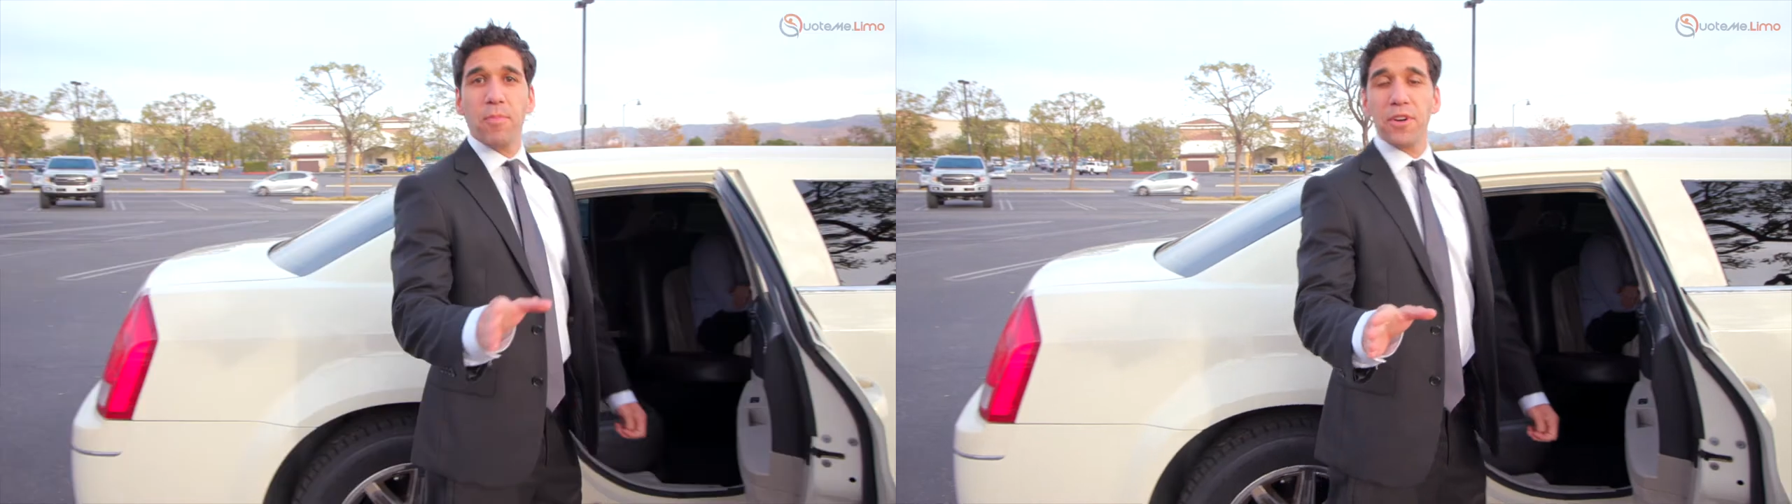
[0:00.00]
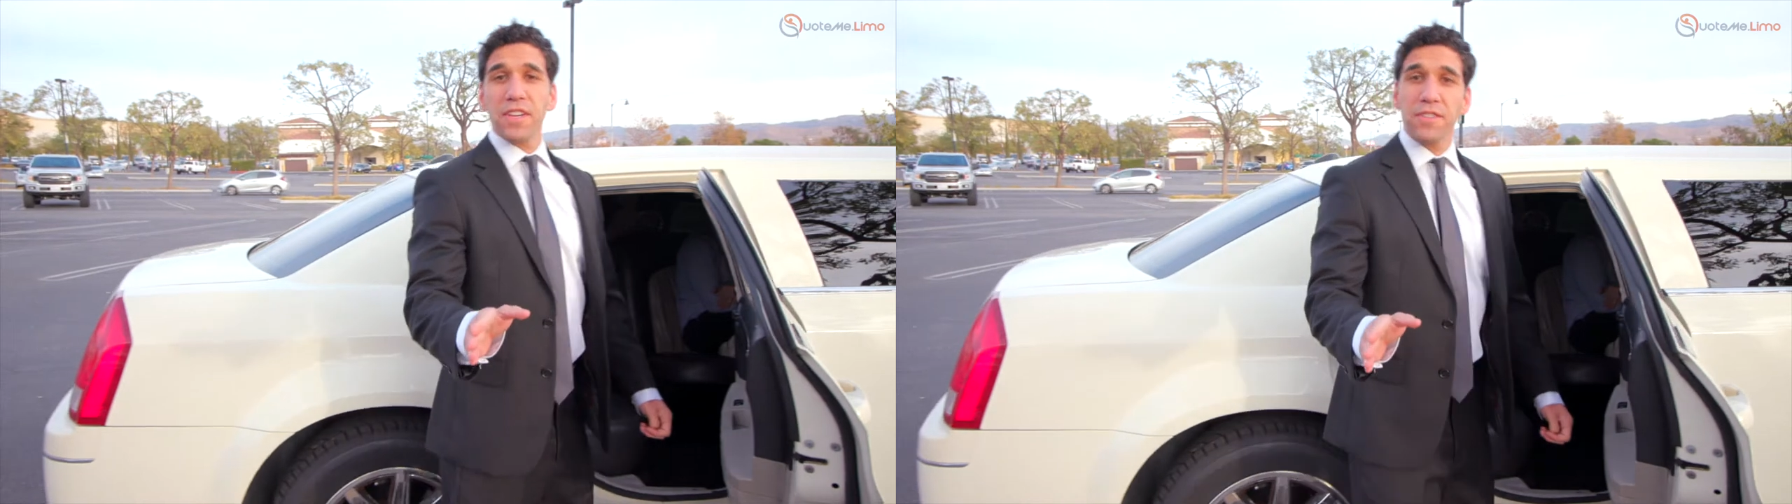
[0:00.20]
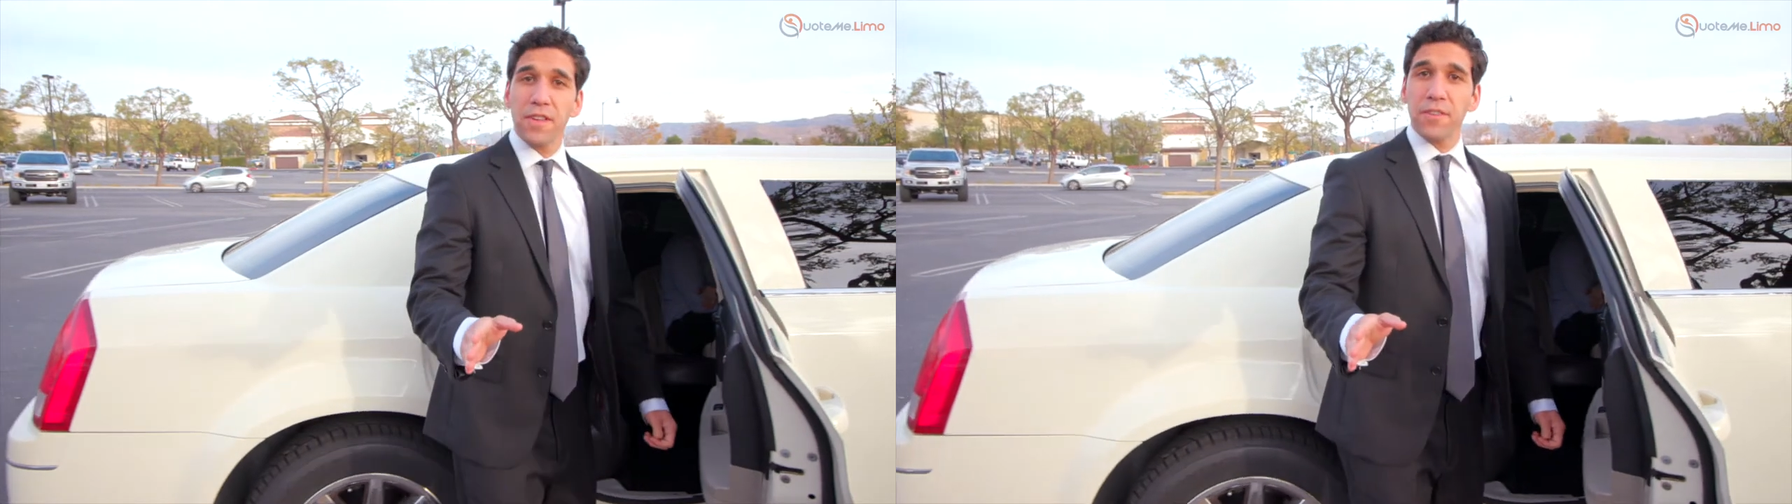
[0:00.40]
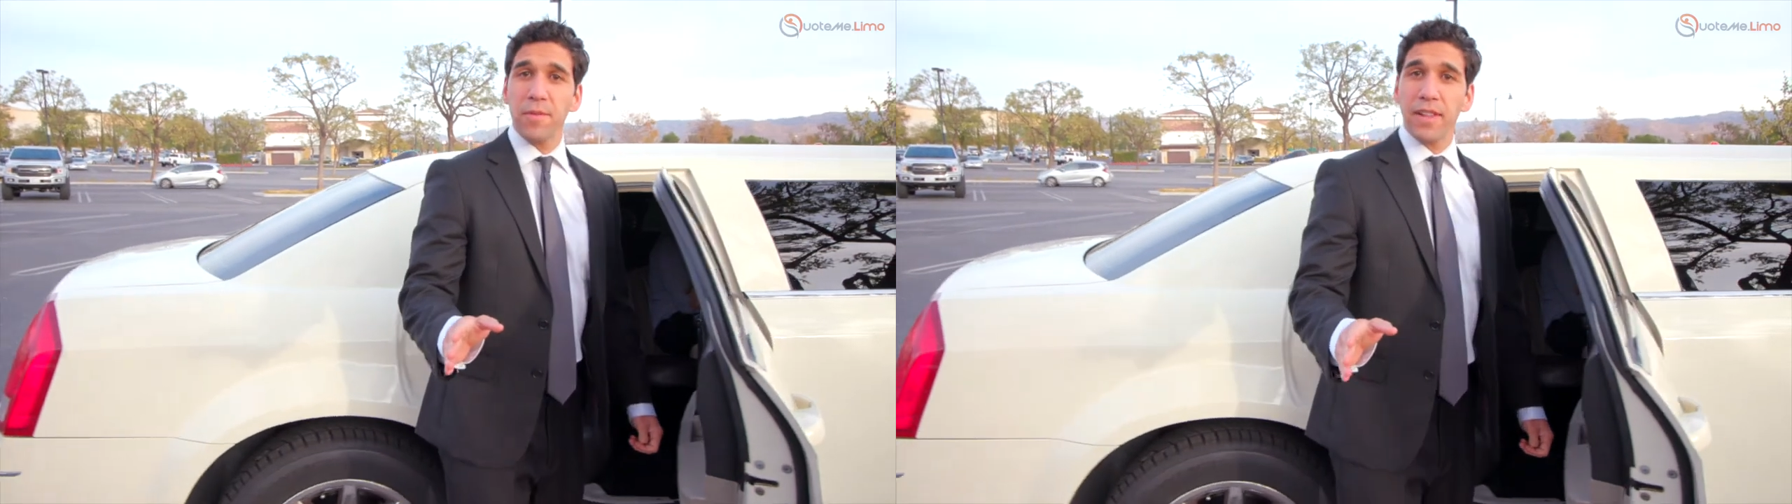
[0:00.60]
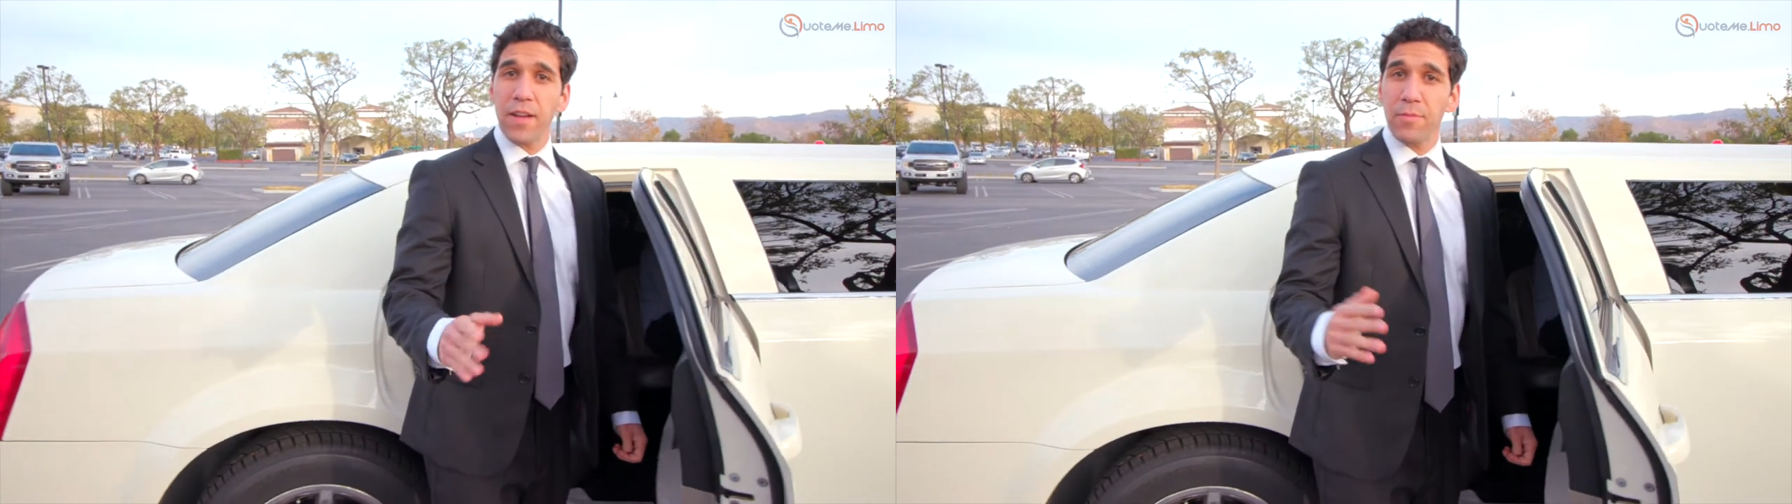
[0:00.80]
booking
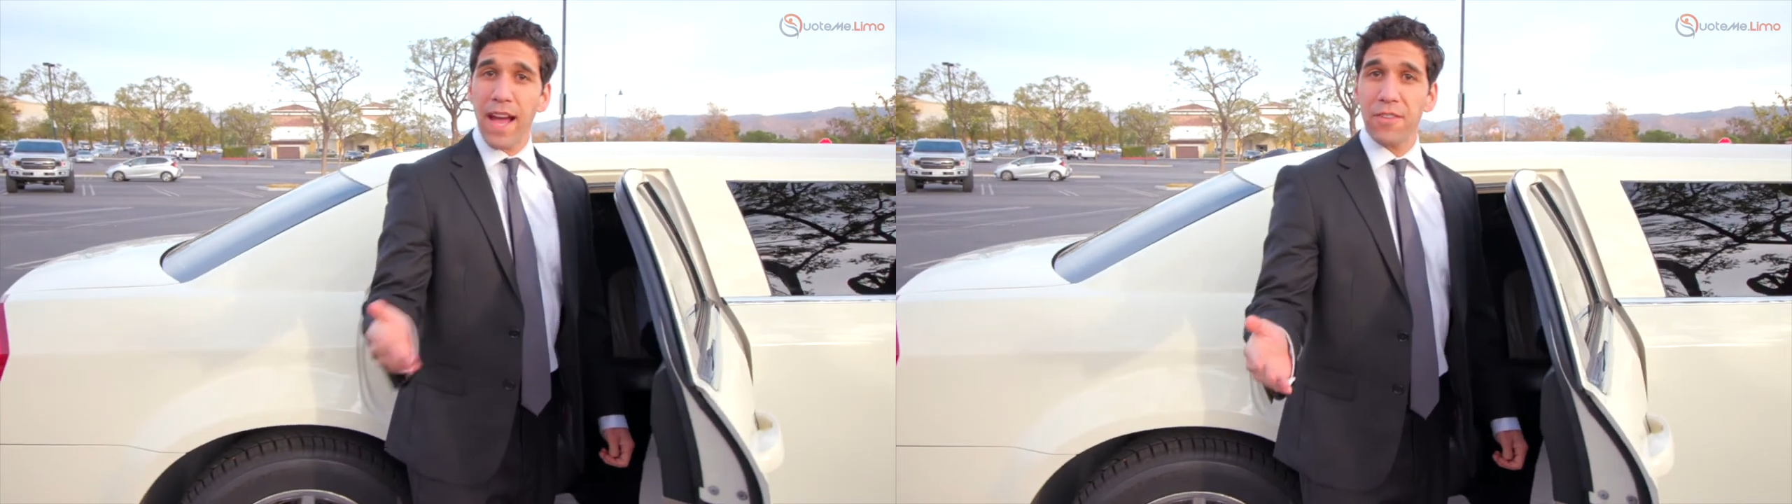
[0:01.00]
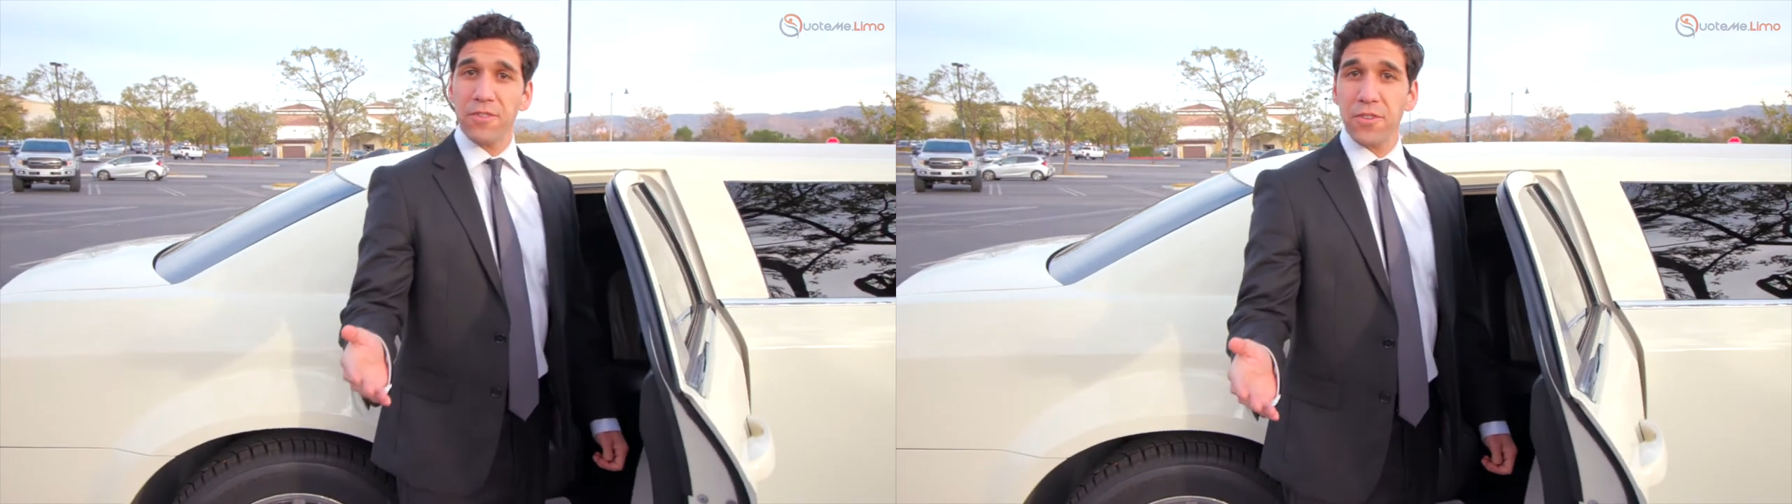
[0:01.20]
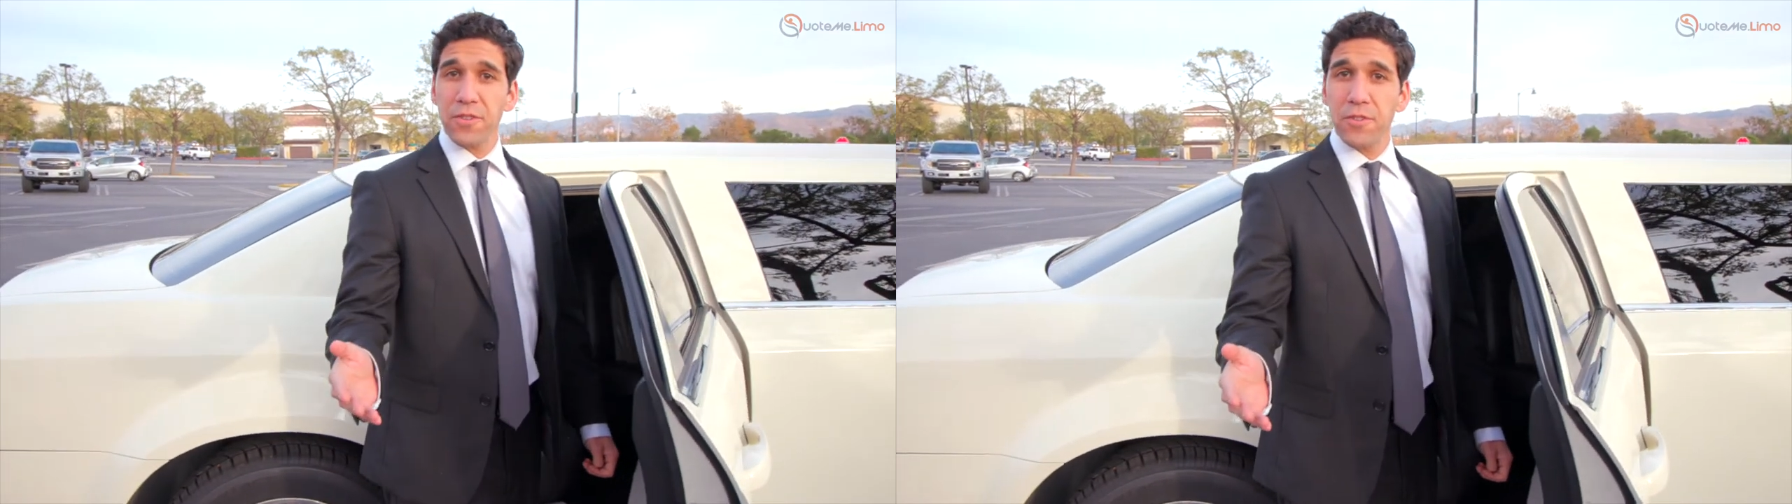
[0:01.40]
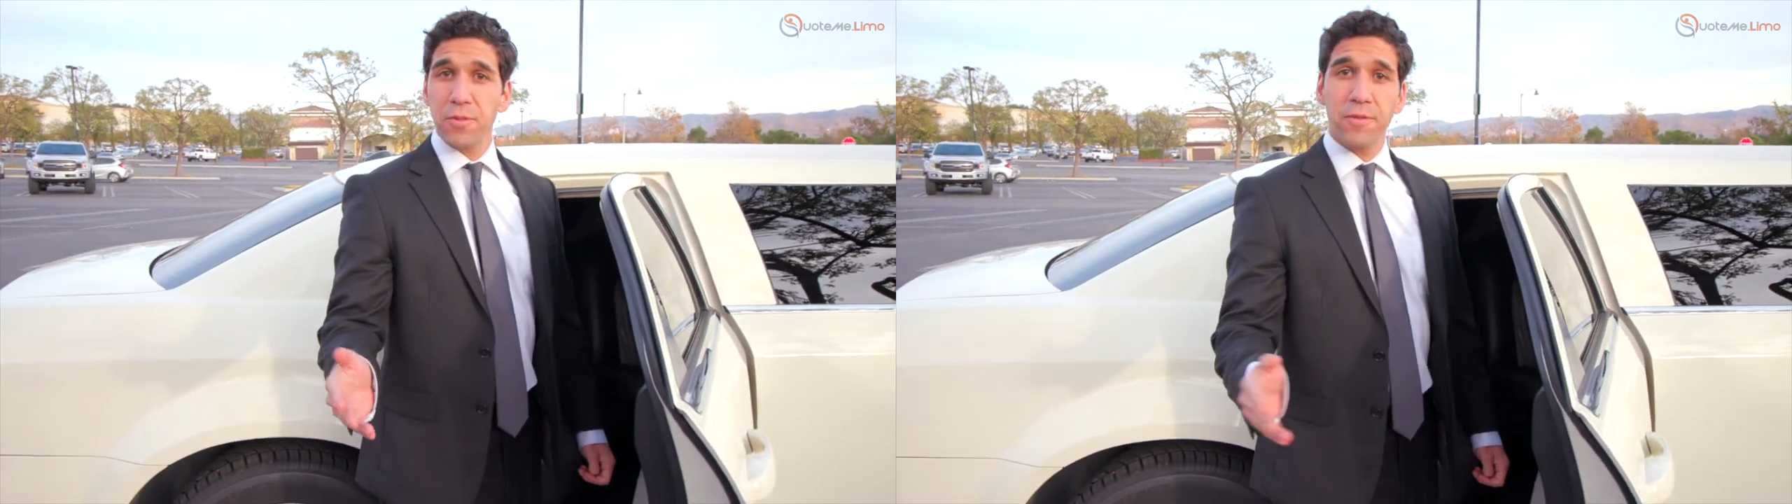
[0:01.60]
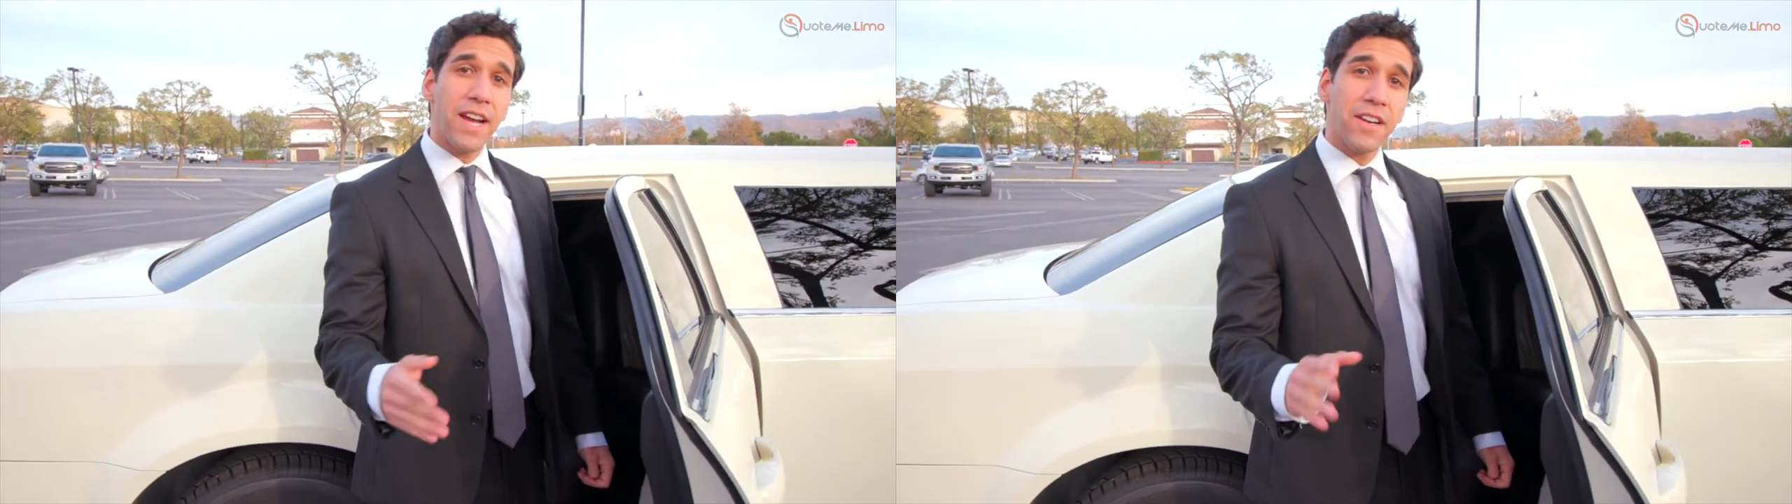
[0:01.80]
system allows passengers to
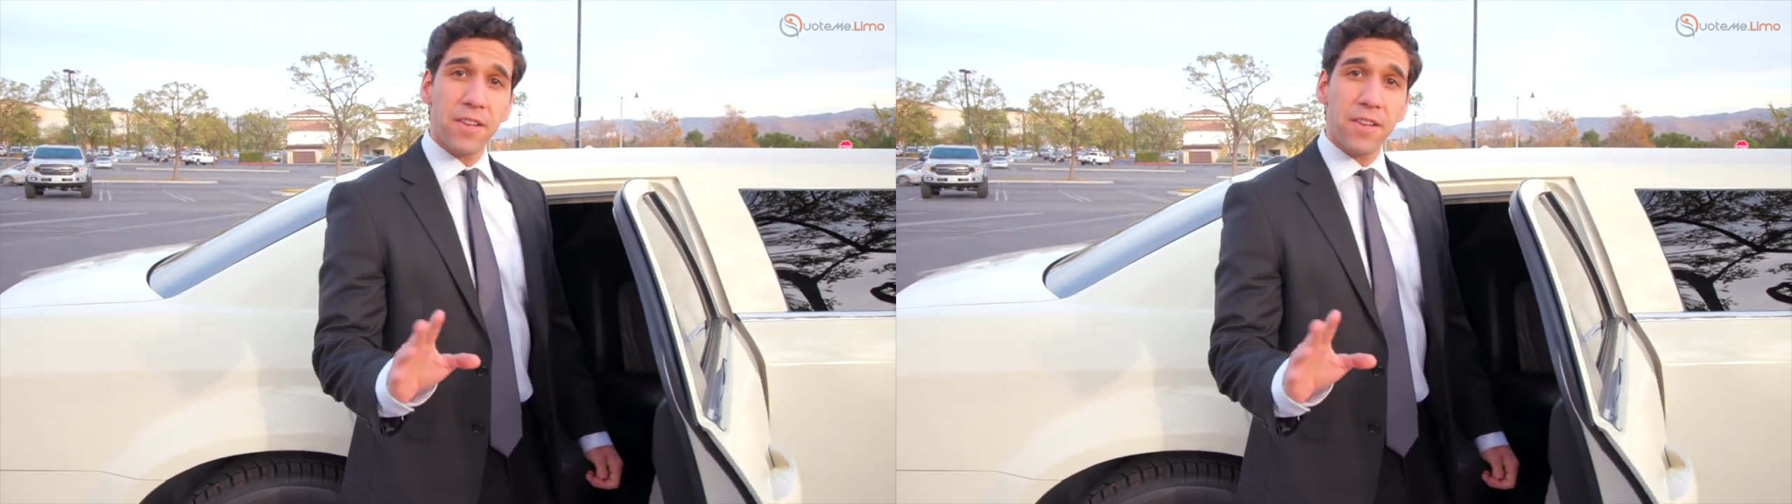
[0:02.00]
provide